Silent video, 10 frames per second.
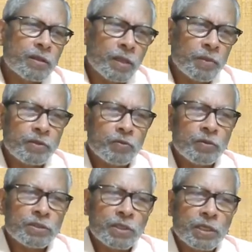Number two
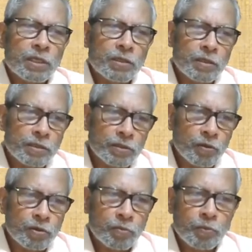is
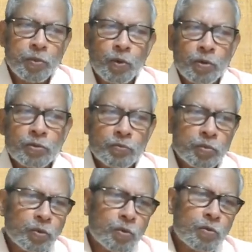your port
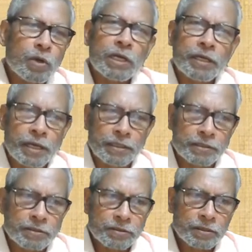
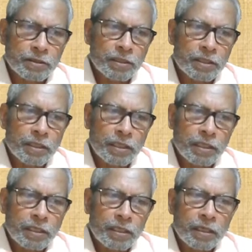contracts,
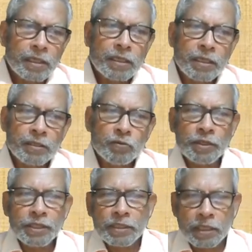
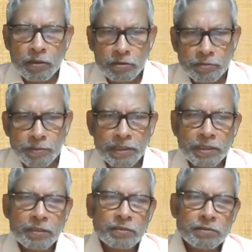including the
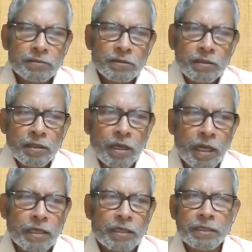hospitals
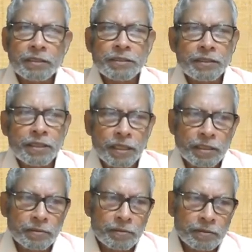connected
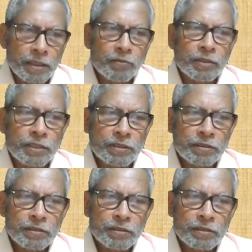there with